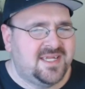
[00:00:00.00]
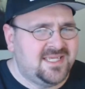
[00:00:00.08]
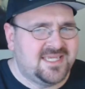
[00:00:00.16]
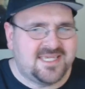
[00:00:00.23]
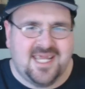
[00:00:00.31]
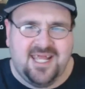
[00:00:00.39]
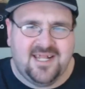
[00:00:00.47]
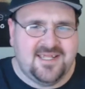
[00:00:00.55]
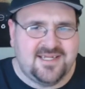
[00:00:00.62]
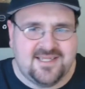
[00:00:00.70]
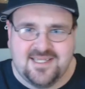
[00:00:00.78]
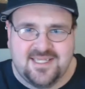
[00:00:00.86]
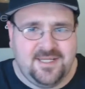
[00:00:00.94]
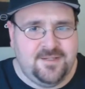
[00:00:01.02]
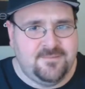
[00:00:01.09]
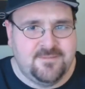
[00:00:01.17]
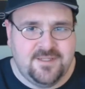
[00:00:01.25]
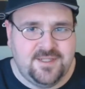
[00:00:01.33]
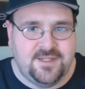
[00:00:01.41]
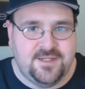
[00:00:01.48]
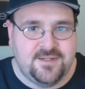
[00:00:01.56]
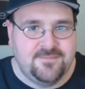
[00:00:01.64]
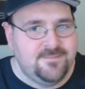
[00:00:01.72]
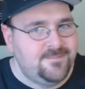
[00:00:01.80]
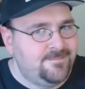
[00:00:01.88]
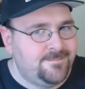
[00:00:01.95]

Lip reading: I guess it's kind of like the same thing.